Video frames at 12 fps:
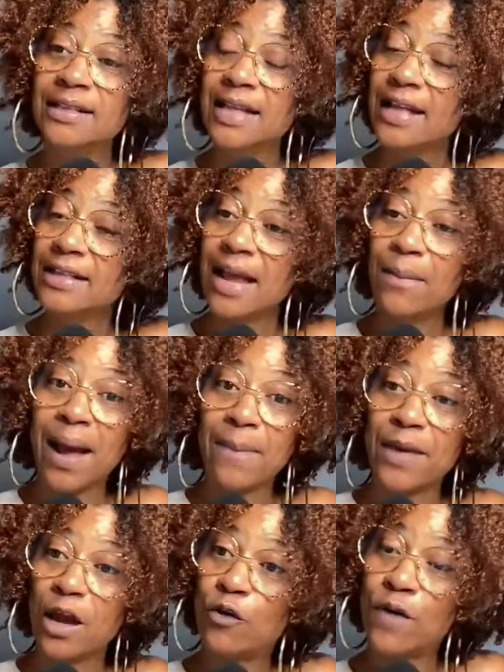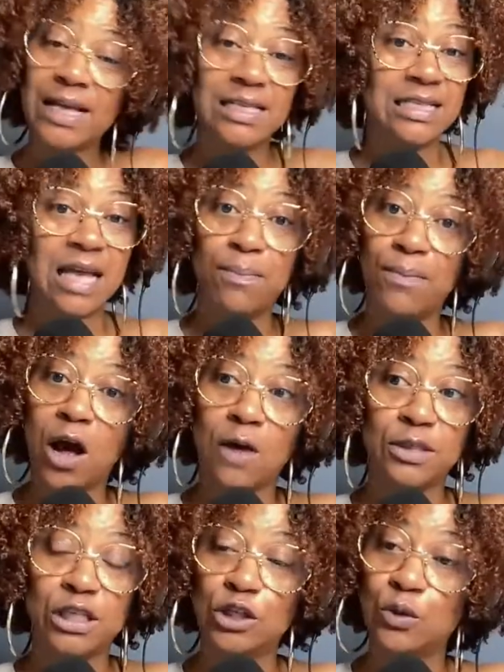there might be a great
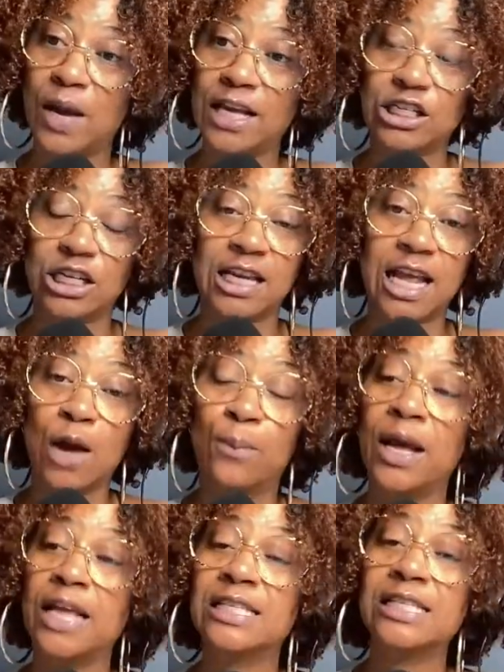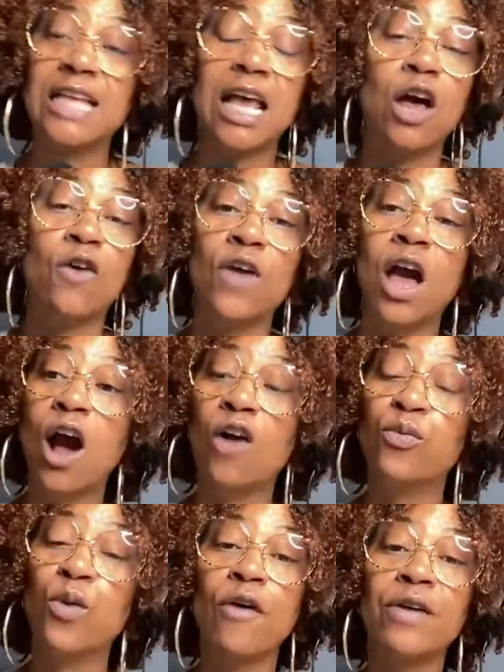stepmom situation there, but instead
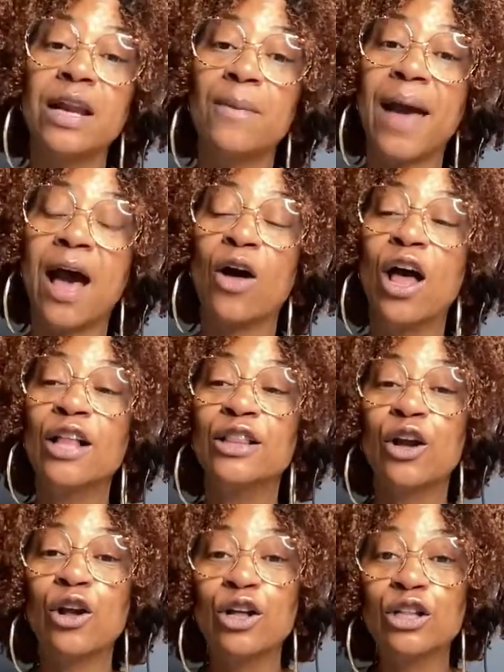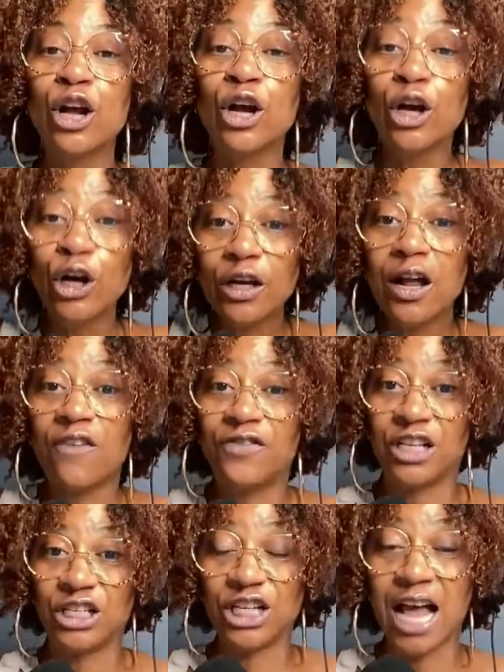of worrying about the good of
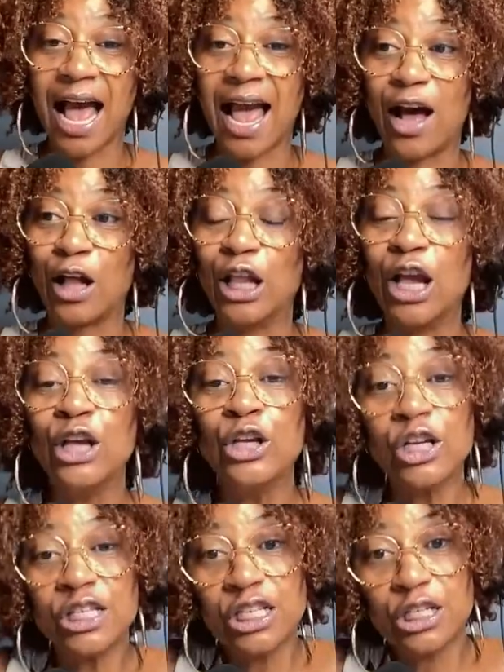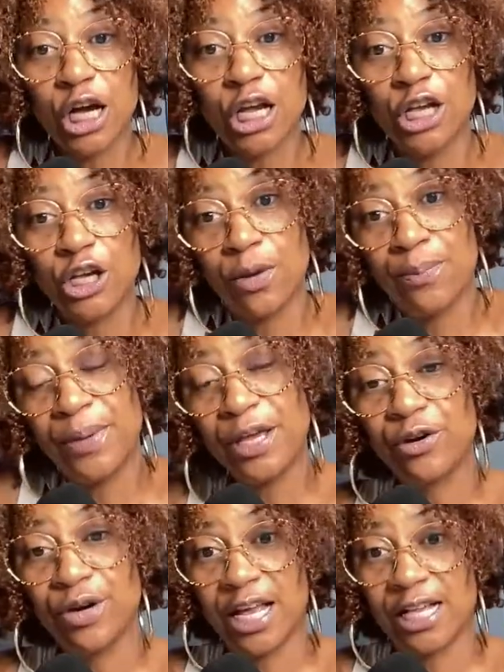the child, you're stuck in your
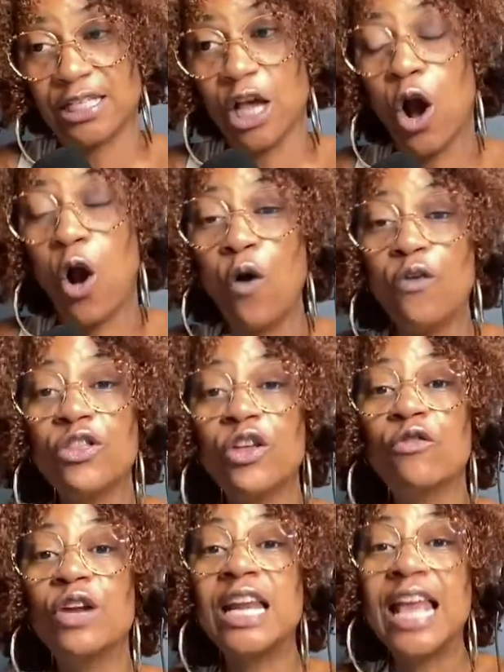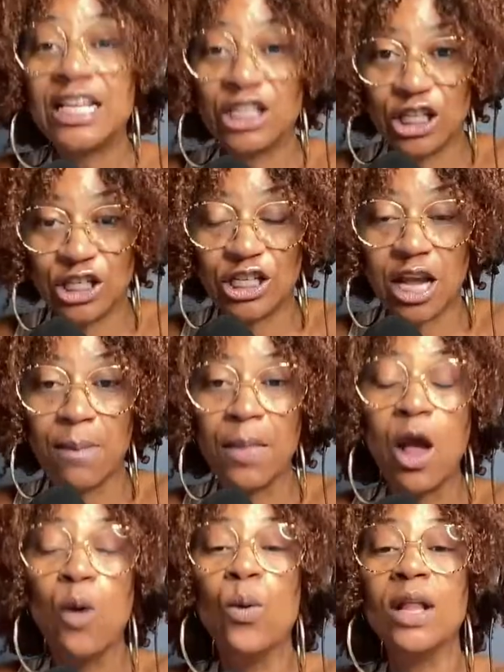bitterness over the
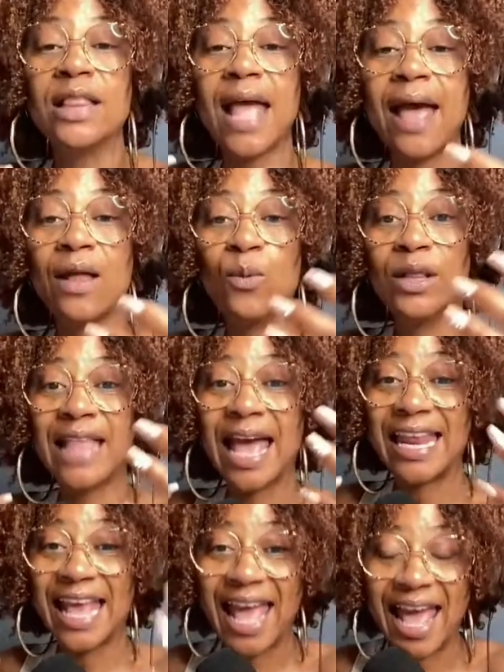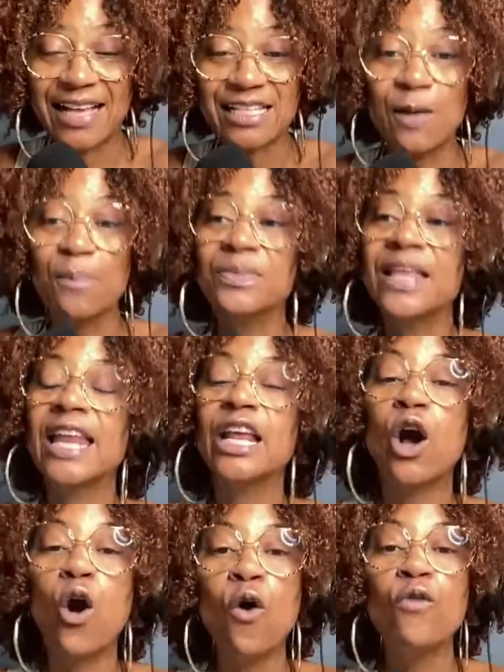relationship with that ex, that
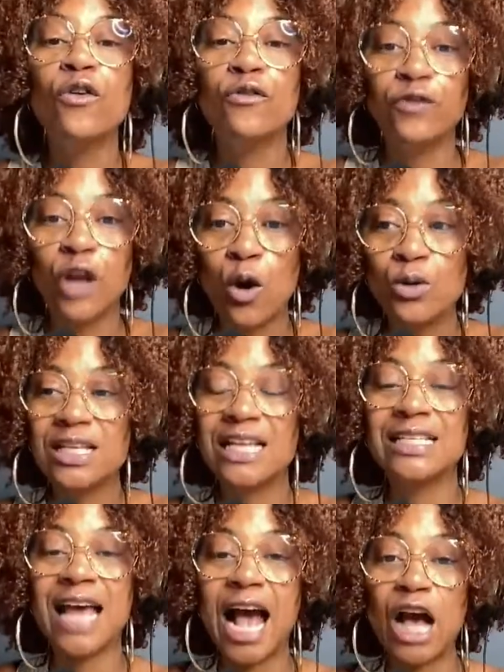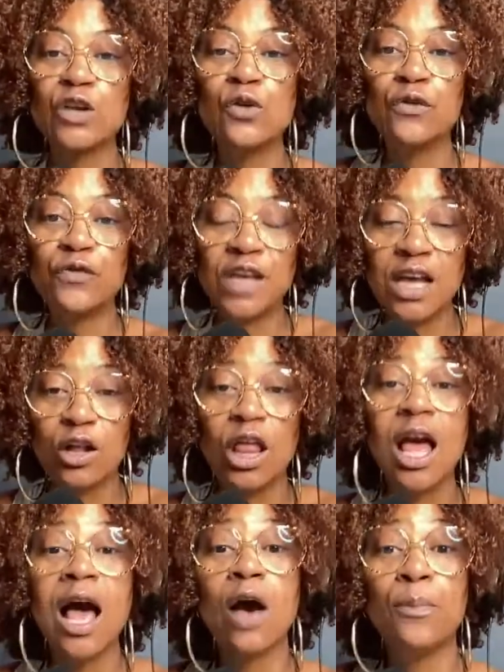it overflows into how you
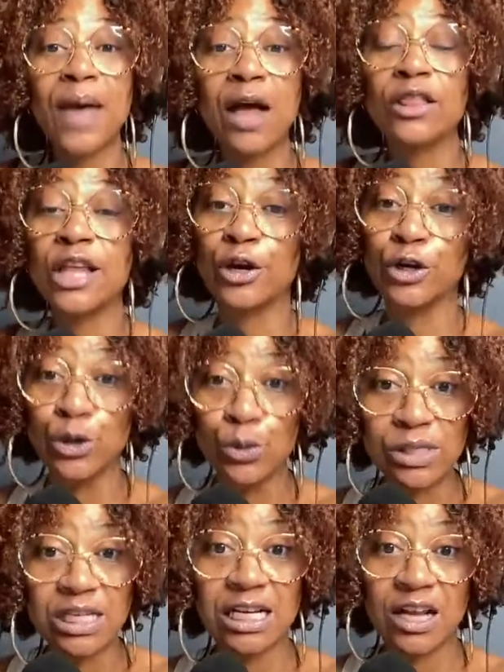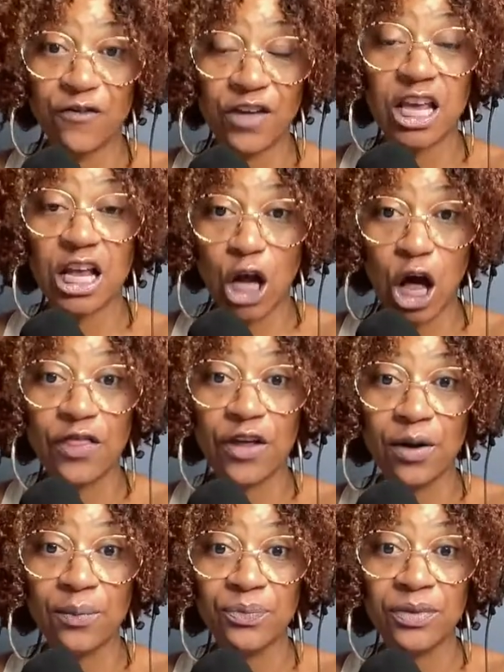feel about their new significant
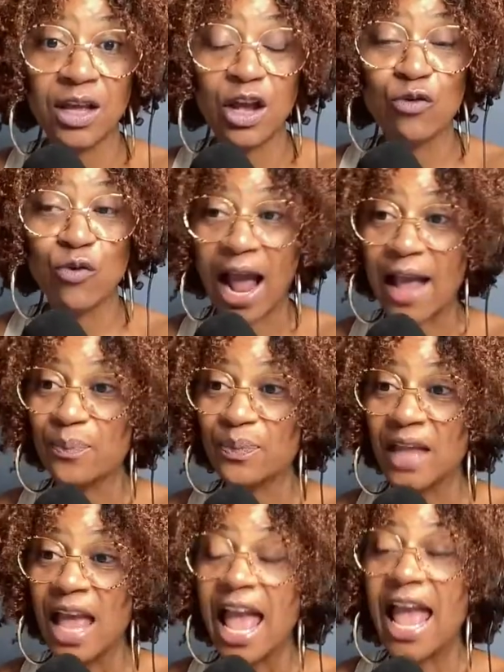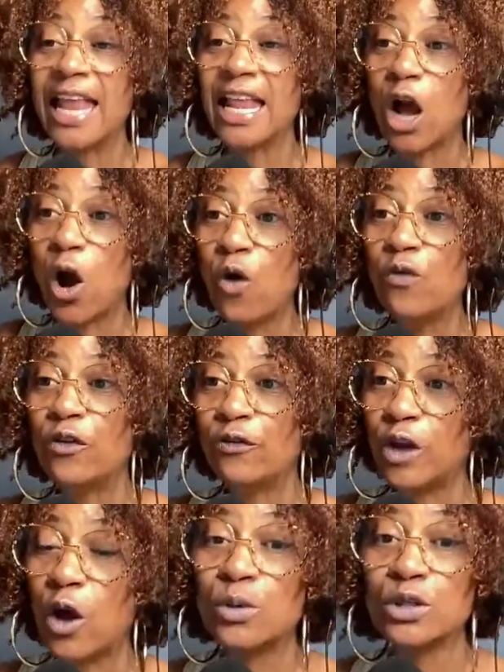other, right? And it
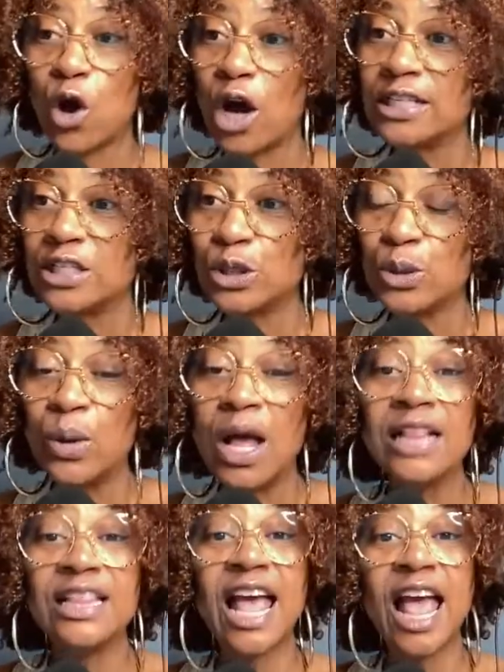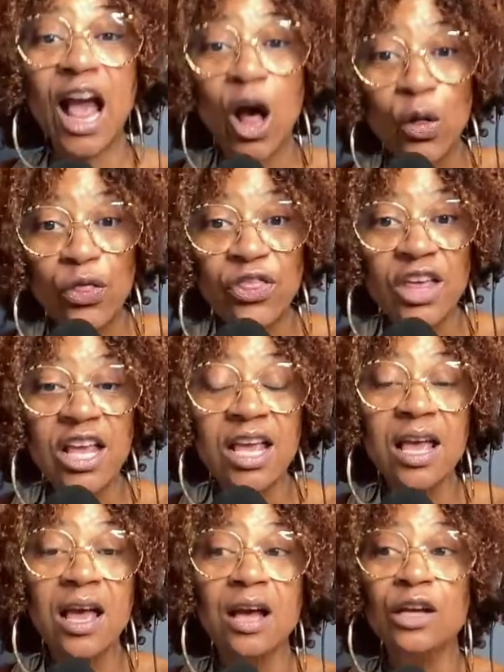overflows onto the
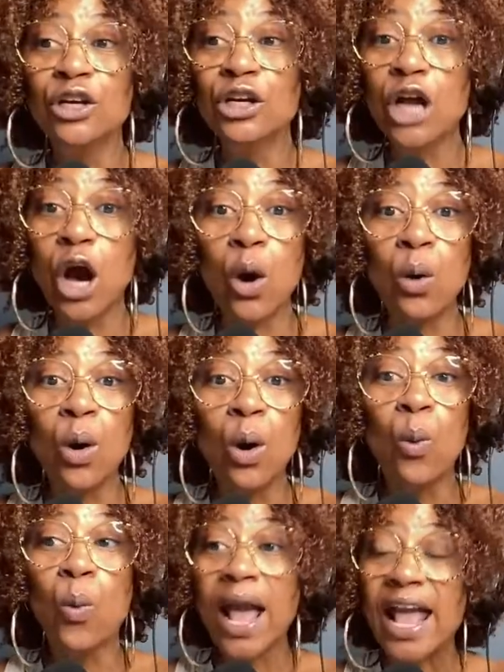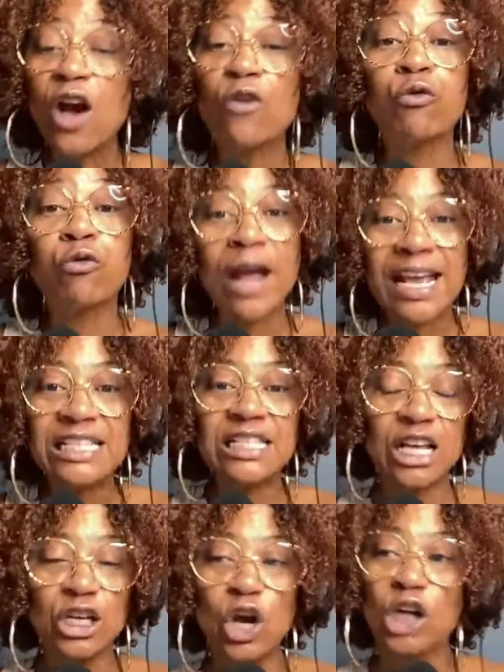healthy, way of
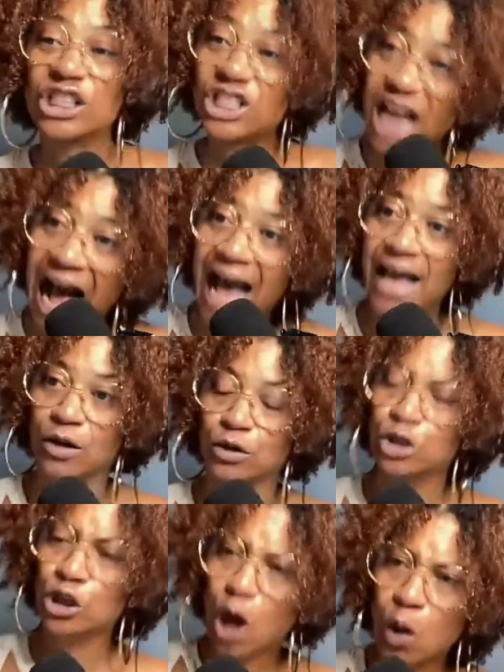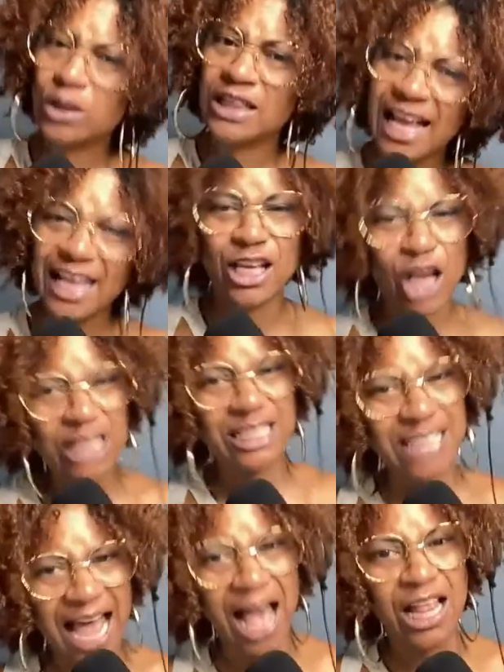raising your child. You don't think your
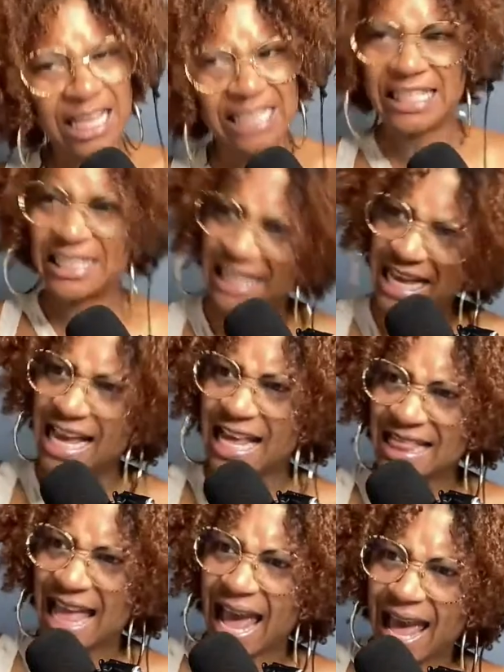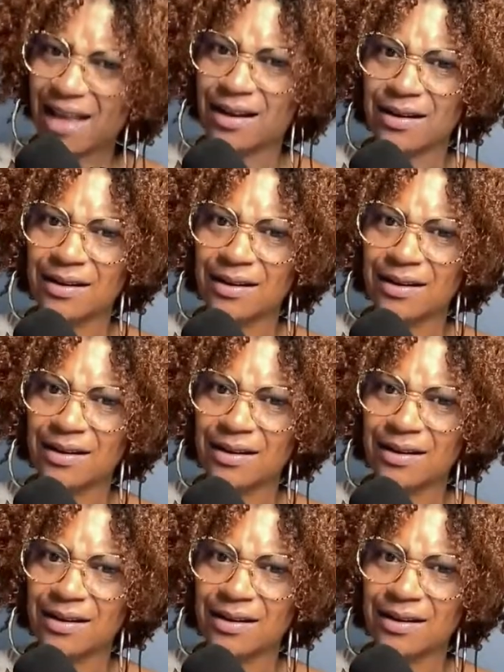child is seeing that?